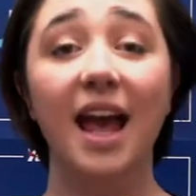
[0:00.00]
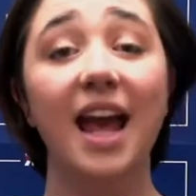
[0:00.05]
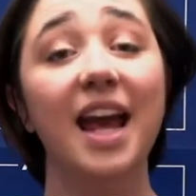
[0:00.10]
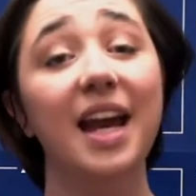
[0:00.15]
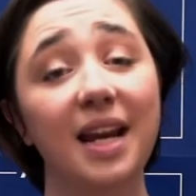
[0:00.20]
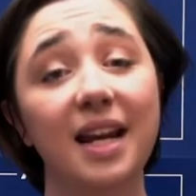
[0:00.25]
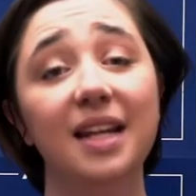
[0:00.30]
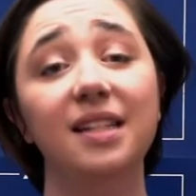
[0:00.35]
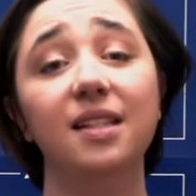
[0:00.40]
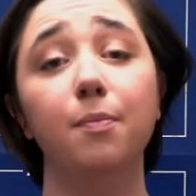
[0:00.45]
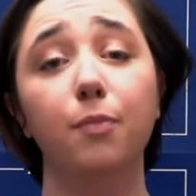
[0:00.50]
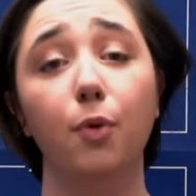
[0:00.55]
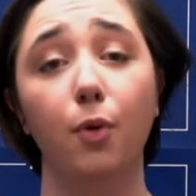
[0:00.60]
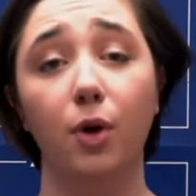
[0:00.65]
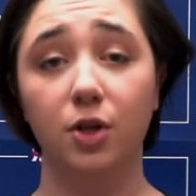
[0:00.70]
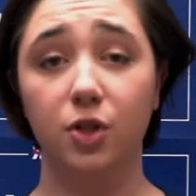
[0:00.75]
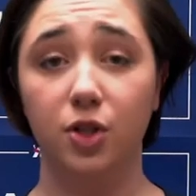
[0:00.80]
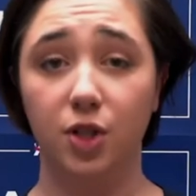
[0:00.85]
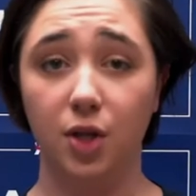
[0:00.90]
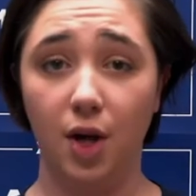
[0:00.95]
It is
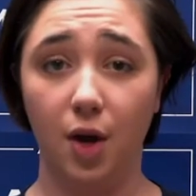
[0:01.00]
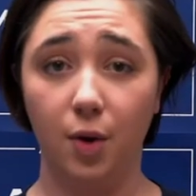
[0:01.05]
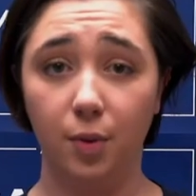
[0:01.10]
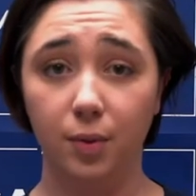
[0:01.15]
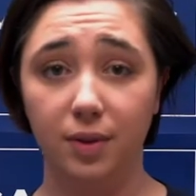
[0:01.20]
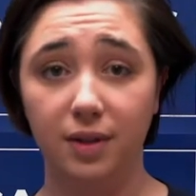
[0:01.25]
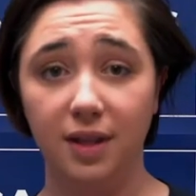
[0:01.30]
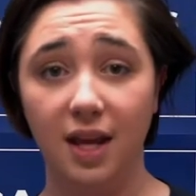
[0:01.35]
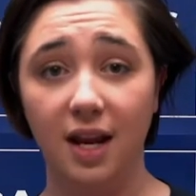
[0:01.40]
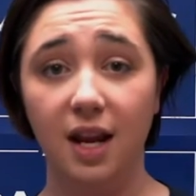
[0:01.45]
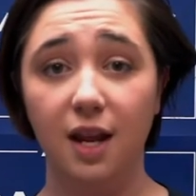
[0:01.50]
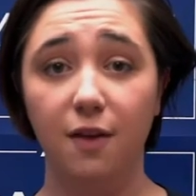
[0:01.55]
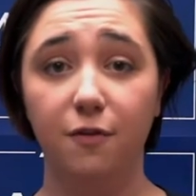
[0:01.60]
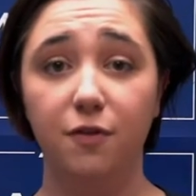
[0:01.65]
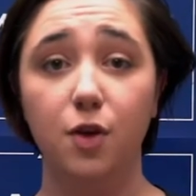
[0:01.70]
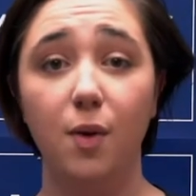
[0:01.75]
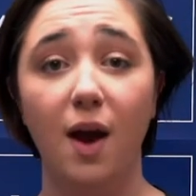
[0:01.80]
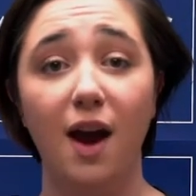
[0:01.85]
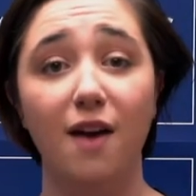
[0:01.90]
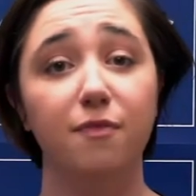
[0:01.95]
important to note that
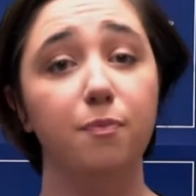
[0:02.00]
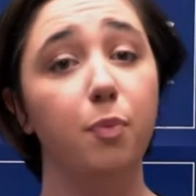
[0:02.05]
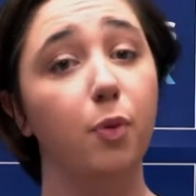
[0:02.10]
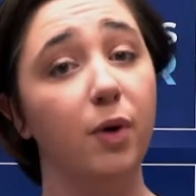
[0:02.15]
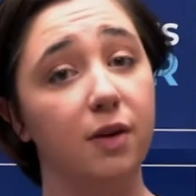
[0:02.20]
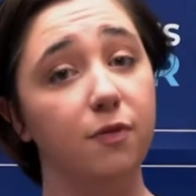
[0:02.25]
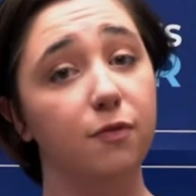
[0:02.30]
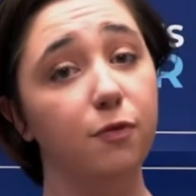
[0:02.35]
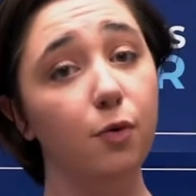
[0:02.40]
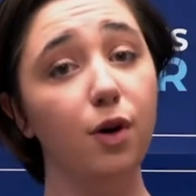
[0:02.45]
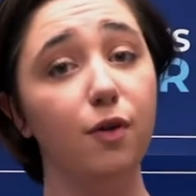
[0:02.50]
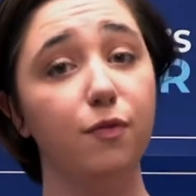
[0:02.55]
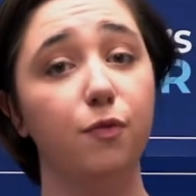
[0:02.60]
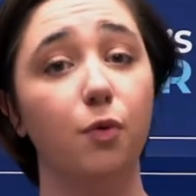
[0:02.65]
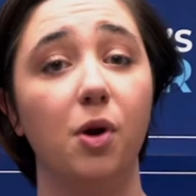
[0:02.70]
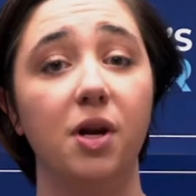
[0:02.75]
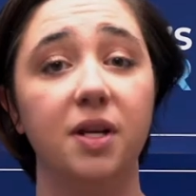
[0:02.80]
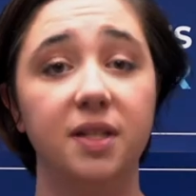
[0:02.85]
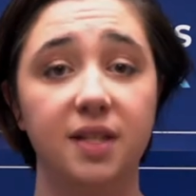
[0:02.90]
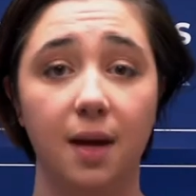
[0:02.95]
if you have 0.4,
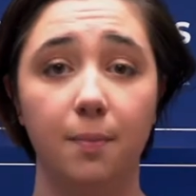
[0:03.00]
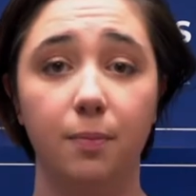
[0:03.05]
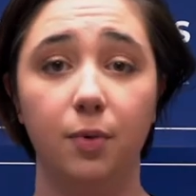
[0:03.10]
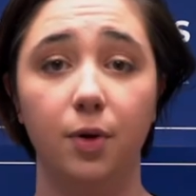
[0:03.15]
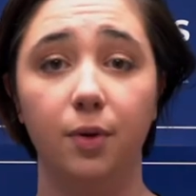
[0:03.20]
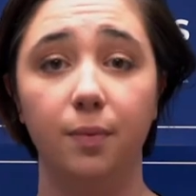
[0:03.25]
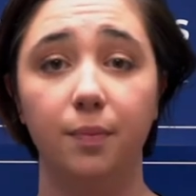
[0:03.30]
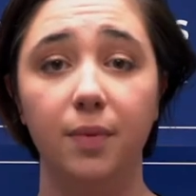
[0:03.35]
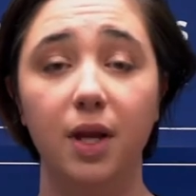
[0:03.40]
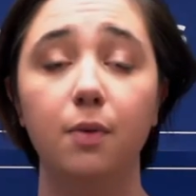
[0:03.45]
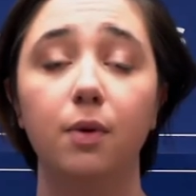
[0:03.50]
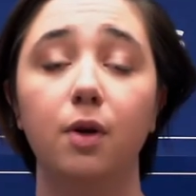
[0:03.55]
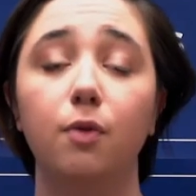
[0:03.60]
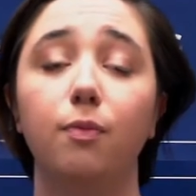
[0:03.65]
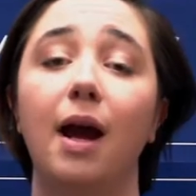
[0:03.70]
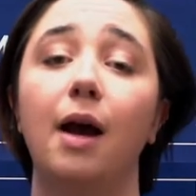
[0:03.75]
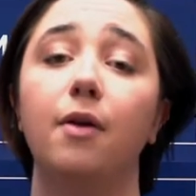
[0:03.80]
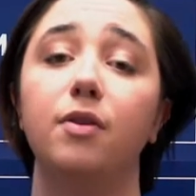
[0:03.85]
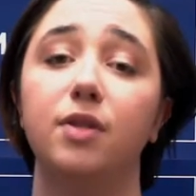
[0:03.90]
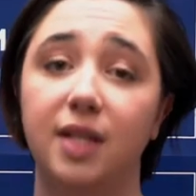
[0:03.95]
for example, it
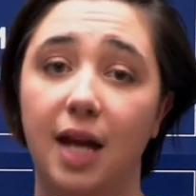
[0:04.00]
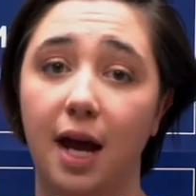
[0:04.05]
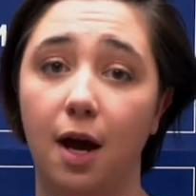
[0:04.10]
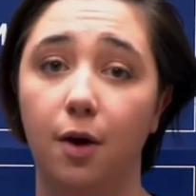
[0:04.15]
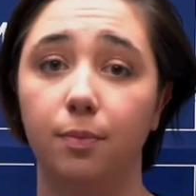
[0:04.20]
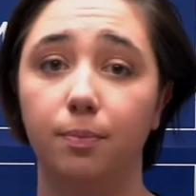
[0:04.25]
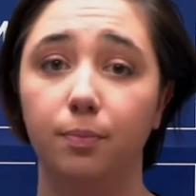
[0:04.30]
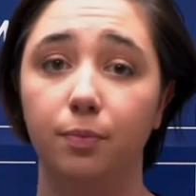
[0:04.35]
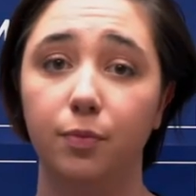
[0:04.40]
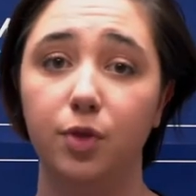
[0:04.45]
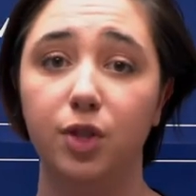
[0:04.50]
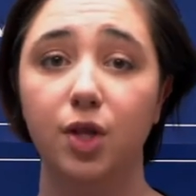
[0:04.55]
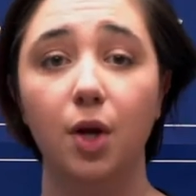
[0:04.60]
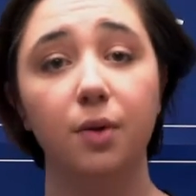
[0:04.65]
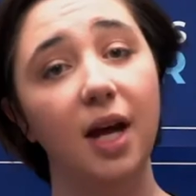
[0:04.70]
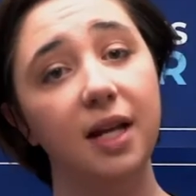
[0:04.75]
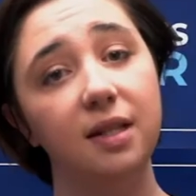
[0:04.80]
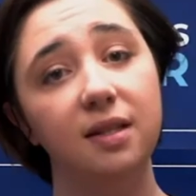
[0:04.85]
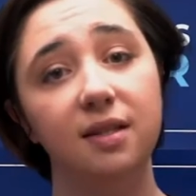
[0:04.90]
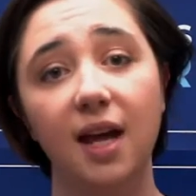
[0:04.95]
would round down. So
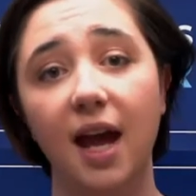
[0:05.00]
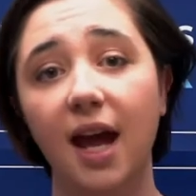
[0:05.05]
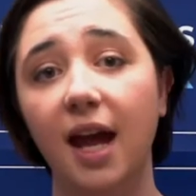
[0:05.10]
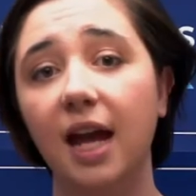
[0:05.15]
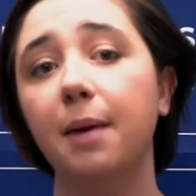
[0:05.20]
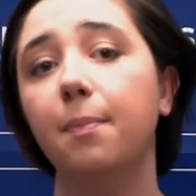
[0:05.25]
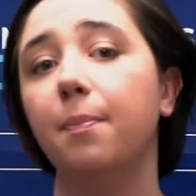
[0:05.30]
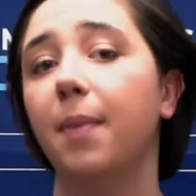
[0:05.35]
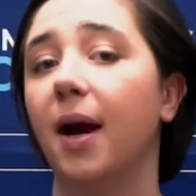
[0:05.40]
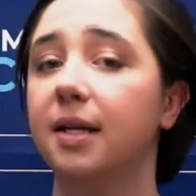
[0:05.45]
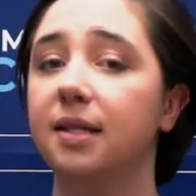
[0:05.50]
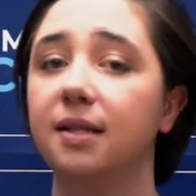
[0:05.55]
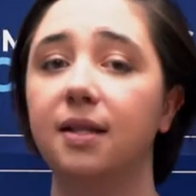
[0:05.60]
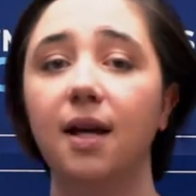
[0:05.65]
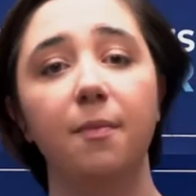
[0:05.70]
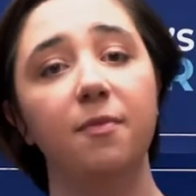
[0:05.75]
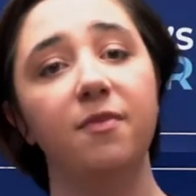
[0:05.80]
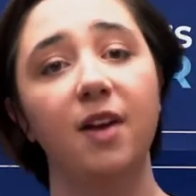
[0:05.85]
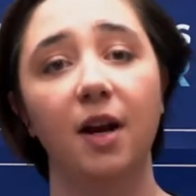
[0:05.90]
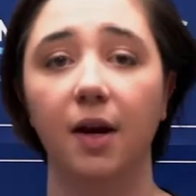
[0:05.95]
let's say by
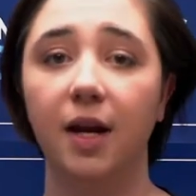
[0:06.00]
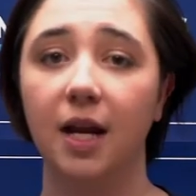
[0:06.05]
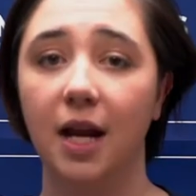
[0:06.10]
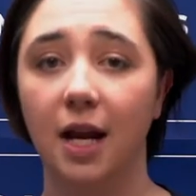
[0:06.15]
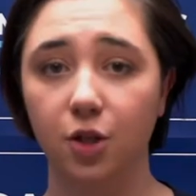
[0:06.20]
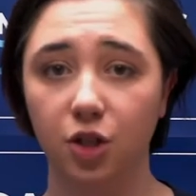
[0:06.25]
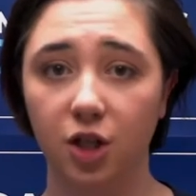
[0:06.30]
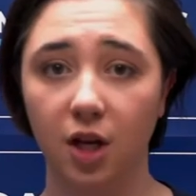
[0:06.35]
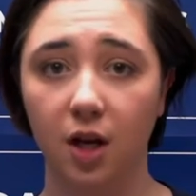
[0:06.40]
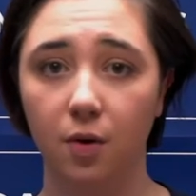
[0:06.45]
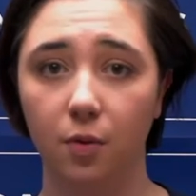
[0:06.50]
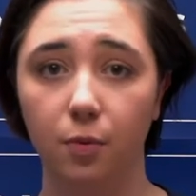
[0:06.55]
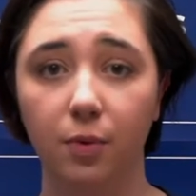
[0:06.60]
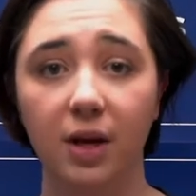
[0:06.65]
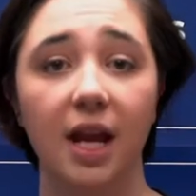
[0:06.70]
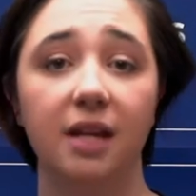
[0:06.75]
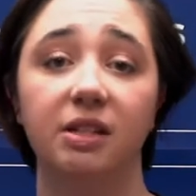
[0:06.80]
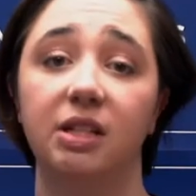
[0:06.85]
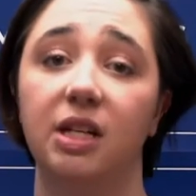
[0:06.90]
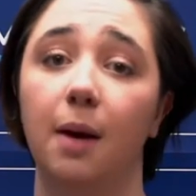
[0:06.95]
some variation,
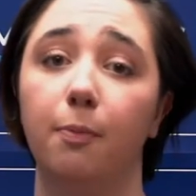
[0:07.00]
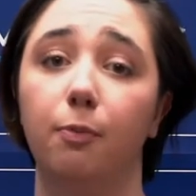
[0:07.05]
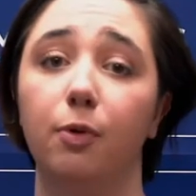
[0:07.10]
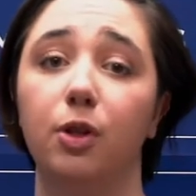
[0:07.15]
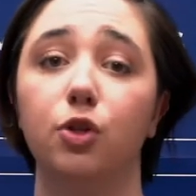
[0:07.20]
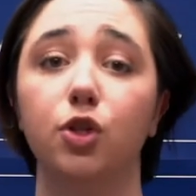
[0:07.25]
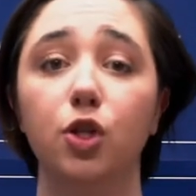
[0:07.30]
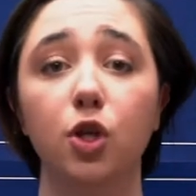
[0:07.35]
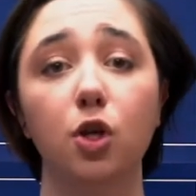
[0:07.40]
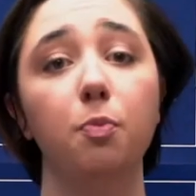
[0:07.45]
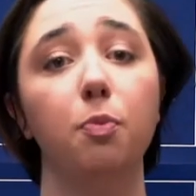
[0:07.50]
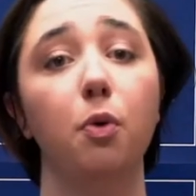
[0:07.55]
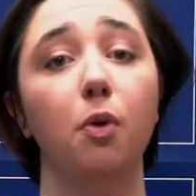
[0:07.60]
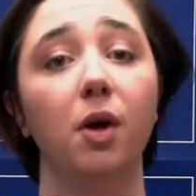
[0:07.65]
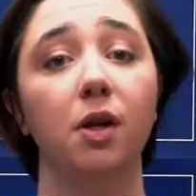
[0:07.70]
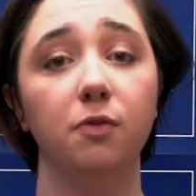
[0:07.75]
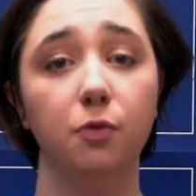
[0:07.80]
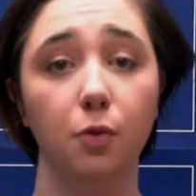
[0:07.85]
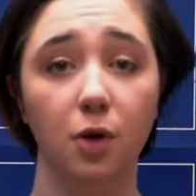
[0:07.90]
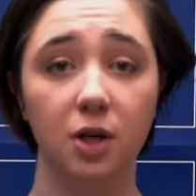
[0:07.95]
we ended up with
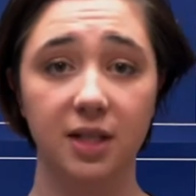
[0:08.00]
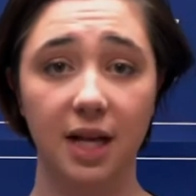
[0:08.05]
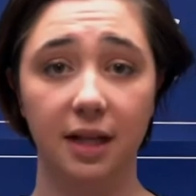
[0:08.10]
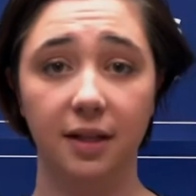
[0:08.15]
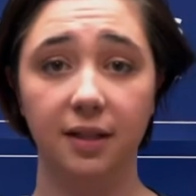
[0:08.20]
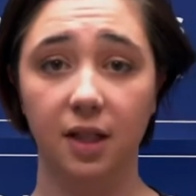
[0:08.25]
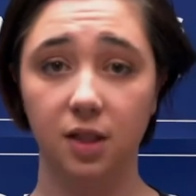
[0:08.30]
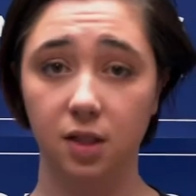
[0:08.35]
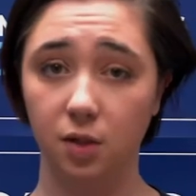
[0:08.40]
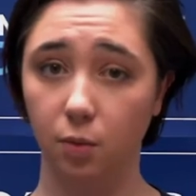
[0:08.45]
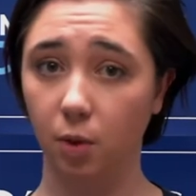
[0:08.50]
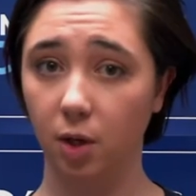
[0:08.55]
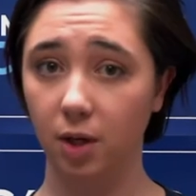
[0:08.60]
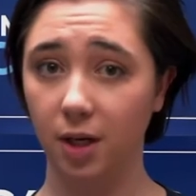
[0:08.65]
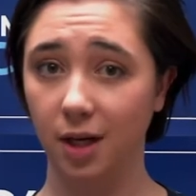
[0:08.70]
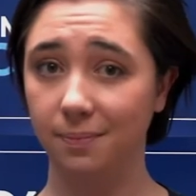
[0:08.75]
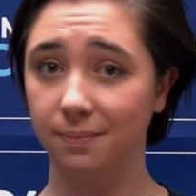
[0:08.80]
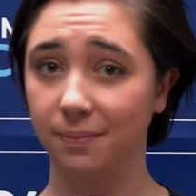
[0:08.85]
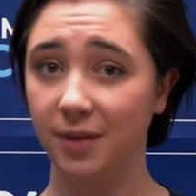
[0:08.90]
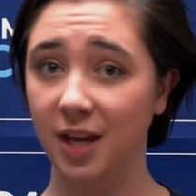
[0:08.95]
2.4 delegates
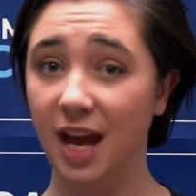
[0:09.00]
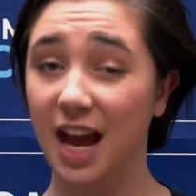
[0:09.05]
awarded.